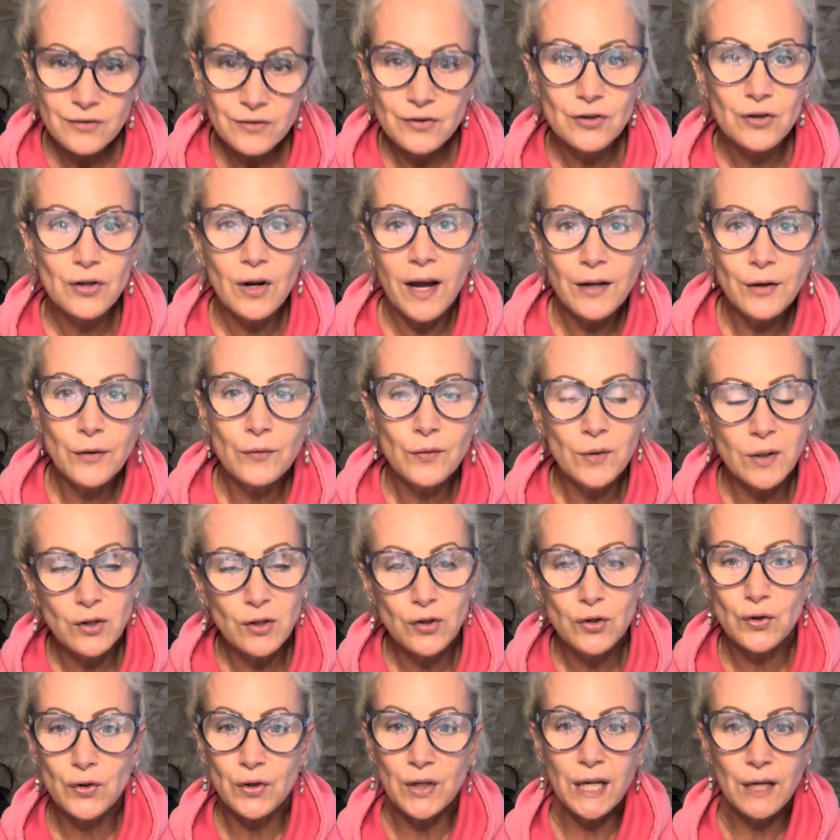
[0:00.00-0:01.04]
try to
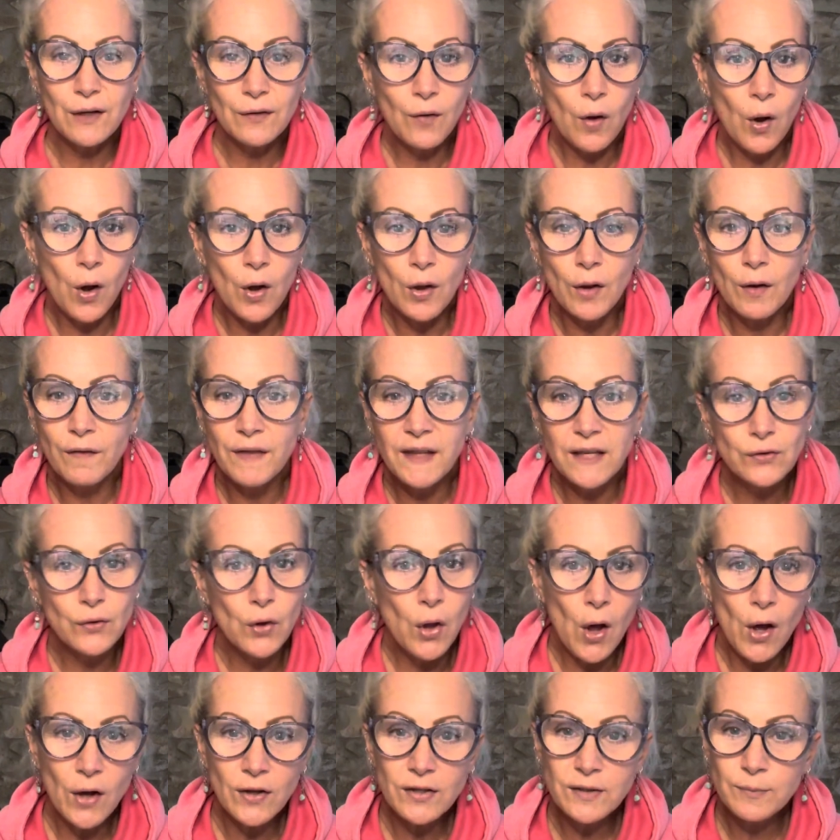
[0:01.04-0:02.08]
retrieve all of these
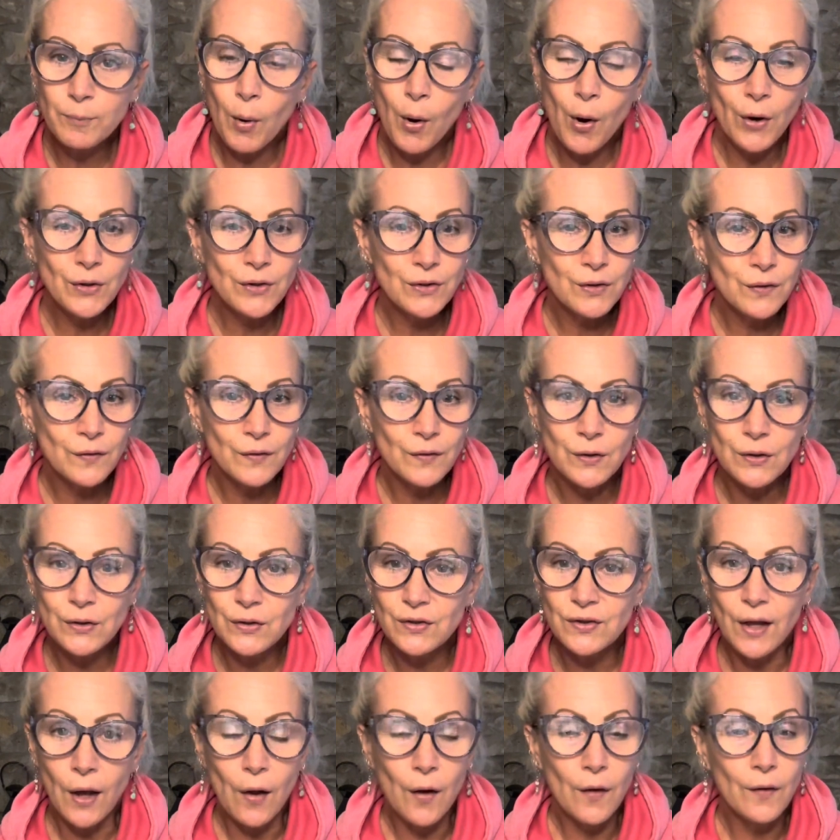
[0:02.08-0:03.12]
lost parts of
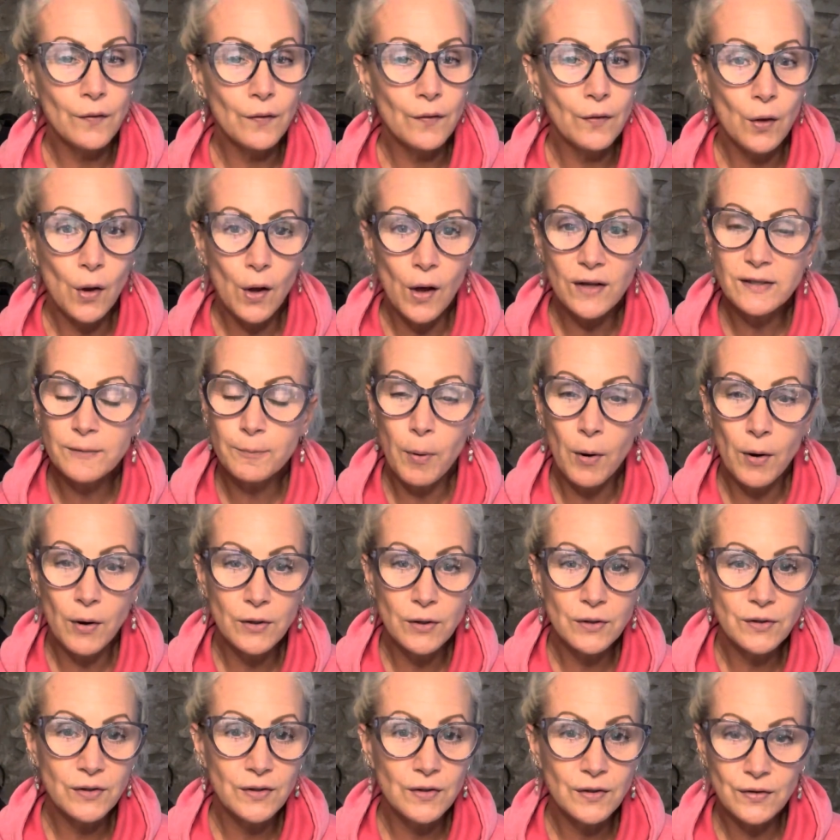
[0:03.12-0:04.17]
yourself. Lost
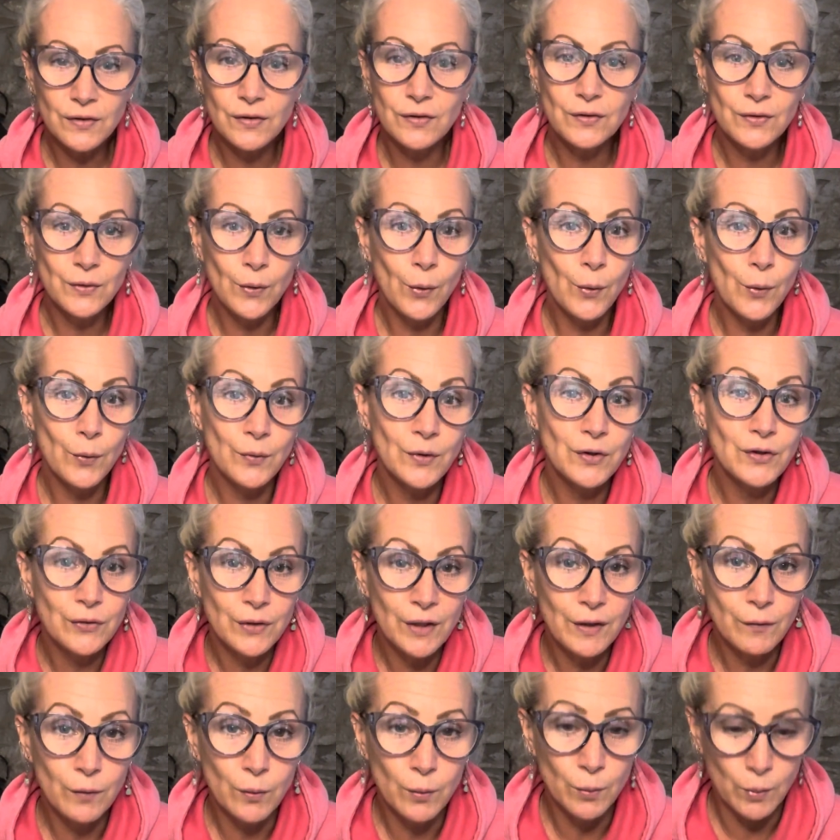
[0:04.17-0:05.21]
parts. This is soul
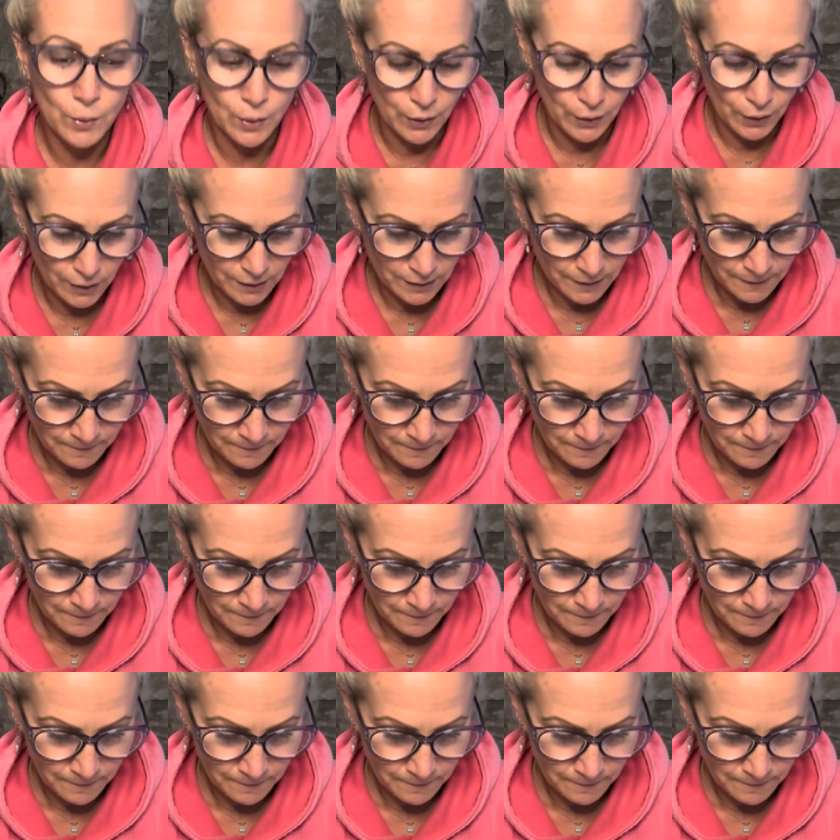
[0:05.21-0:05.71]
retrieval work,